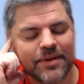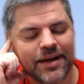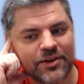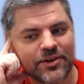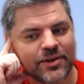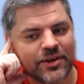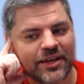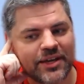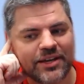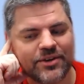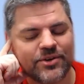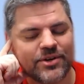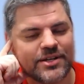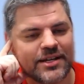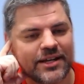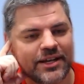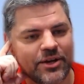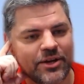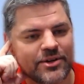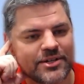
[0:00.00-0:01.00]

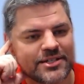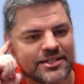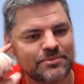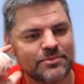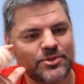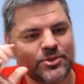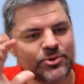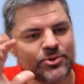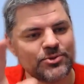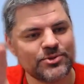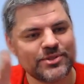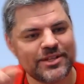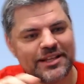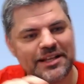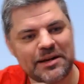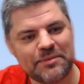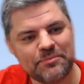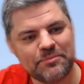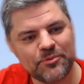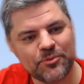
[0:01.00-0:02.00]
Here are some tools that
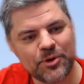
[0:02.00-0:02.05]
I'm